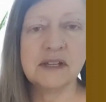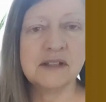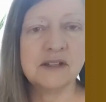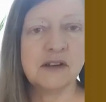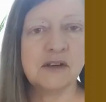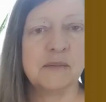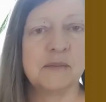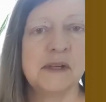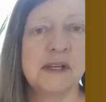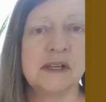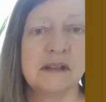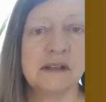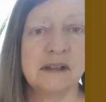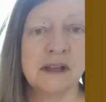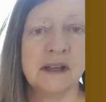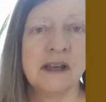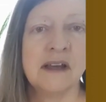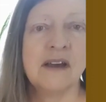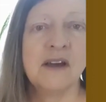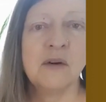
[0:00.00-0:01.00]
told me it
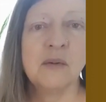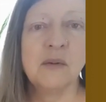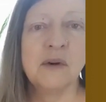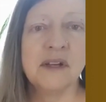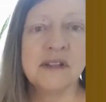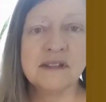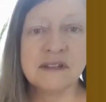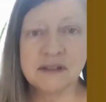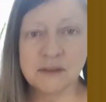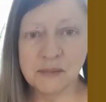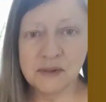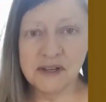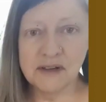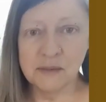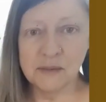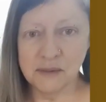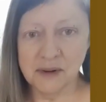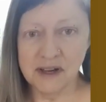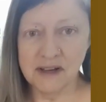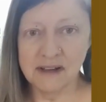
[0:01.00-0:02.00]
wants to be a
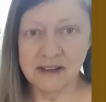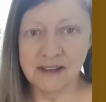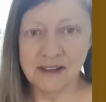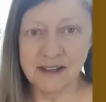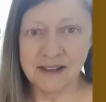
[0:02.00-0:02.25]
rug,